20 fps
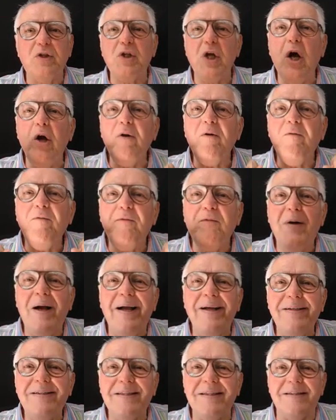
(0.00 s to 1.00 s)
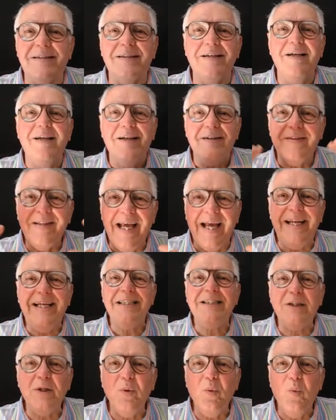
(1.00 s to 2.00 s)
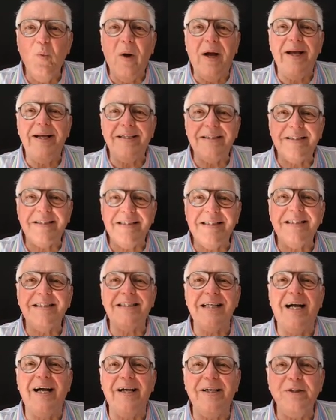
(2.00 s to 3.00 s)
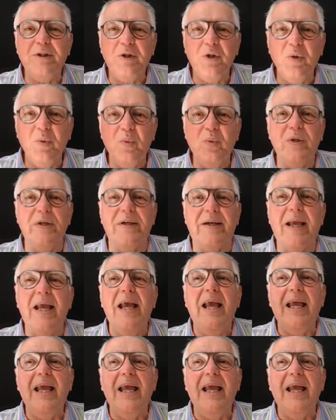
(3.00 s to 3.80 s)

Don't fight it. That is the way it's designed to work.